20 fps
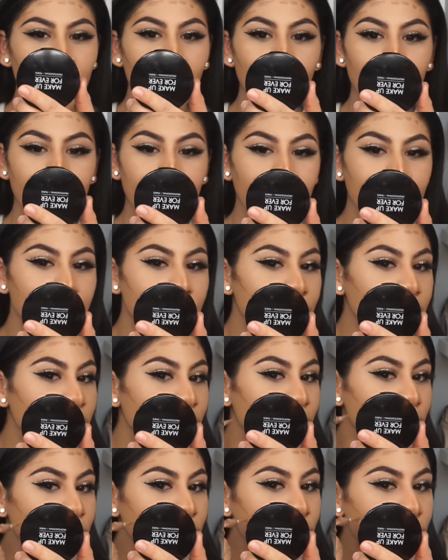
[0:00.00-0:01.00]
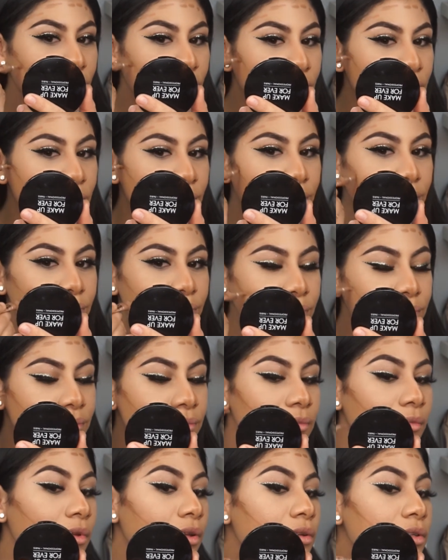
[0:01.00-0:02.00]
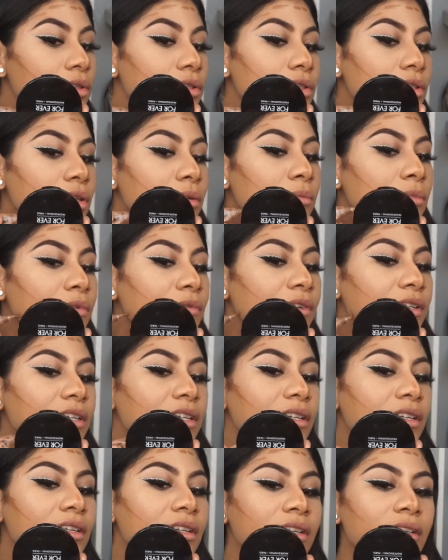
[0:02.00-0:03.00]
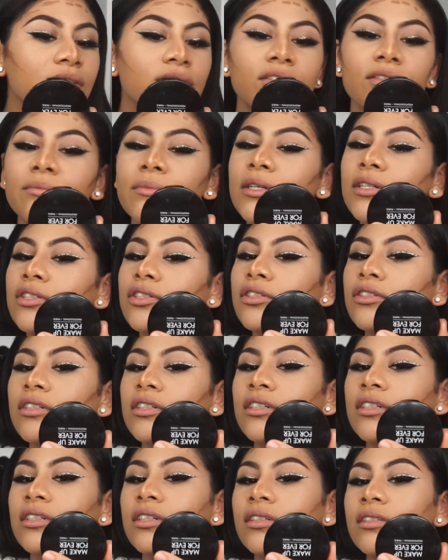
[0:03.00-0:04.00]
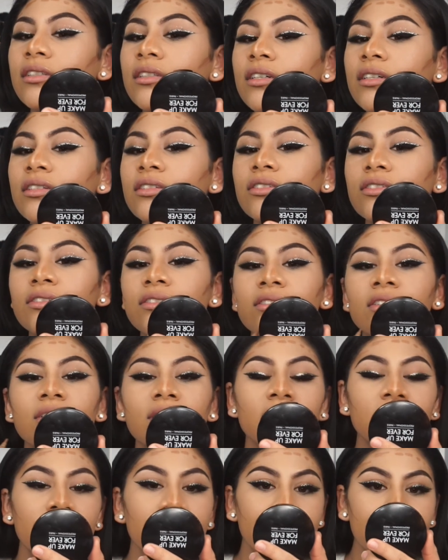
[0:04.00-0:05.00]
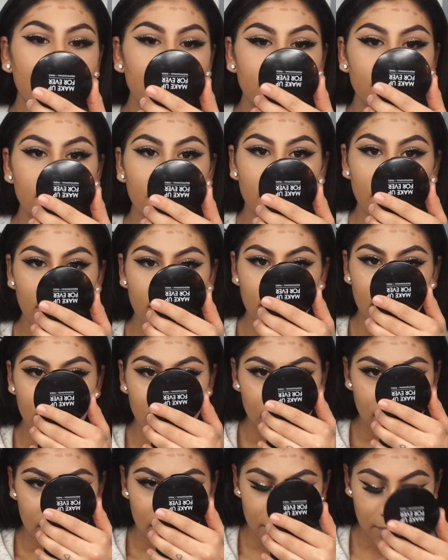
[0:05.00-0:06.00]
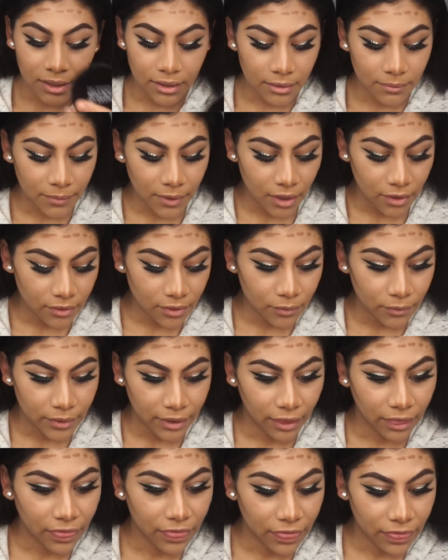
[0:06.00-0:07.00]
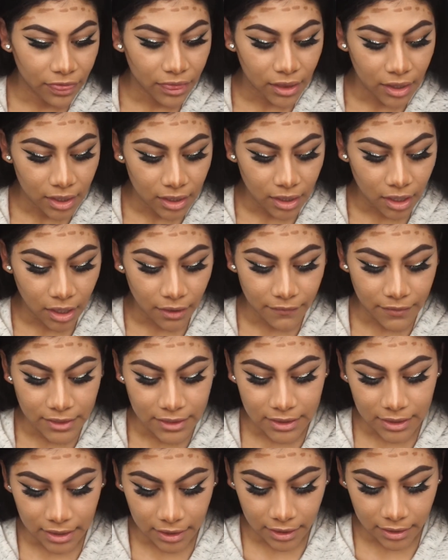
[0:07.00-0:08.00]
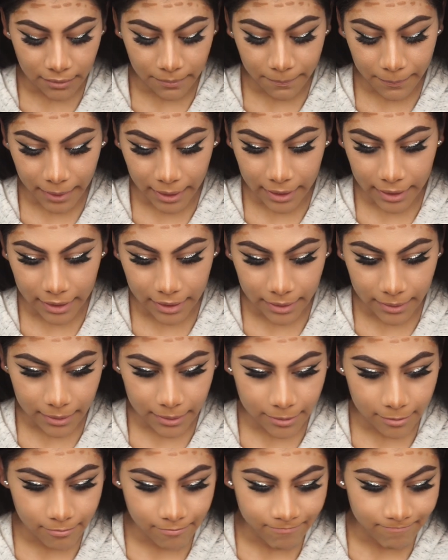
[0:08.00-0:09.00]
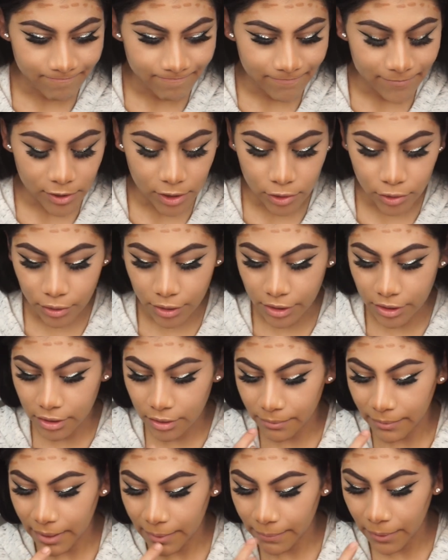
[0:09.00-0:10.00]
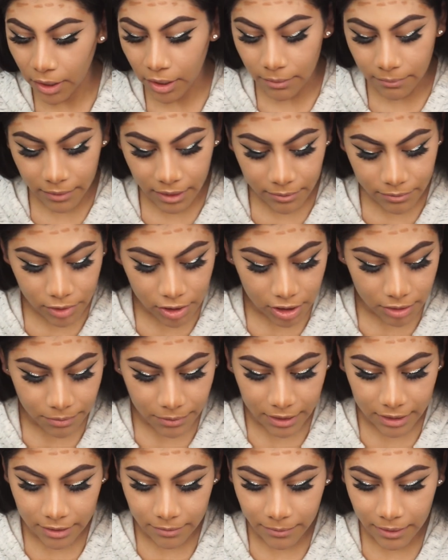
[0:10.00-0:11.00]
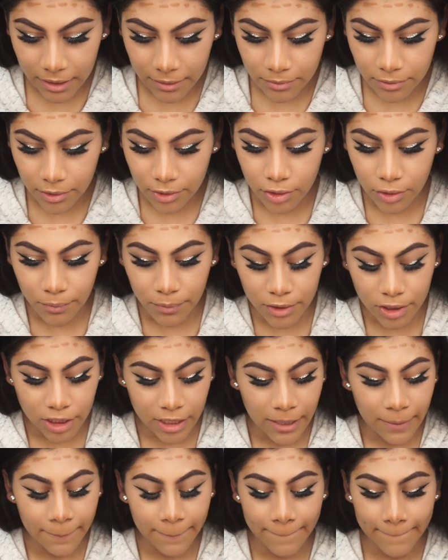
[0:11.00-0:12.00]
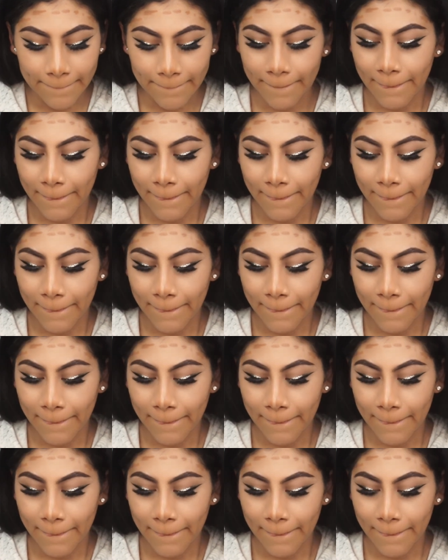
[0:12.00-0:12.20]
Okay, I should have not done that. So I'm over here to make sure I got the jawline. I'm not going to bother with, obviously, my contouring under my bottom lip, just because my lips are super chapped.